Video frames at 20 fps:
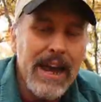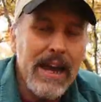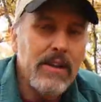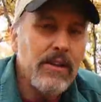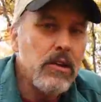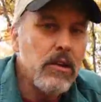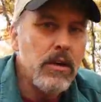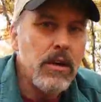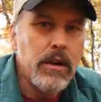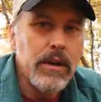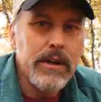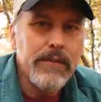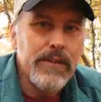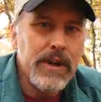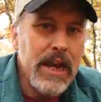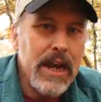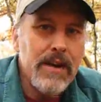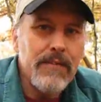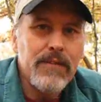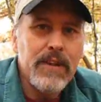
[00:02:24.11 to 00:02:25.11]
and you don't
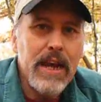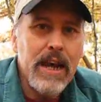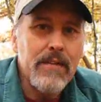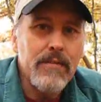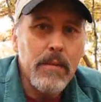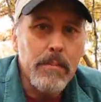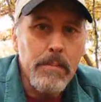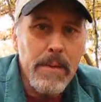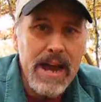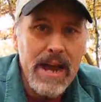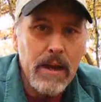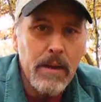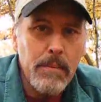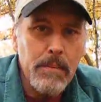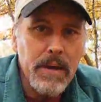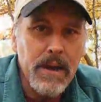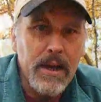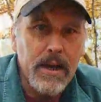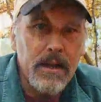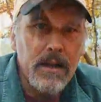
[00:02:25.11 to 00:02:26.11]
even have to have a
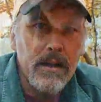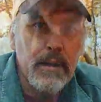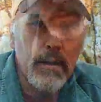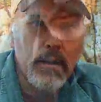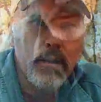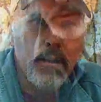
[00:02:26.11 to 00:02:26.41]
backpack.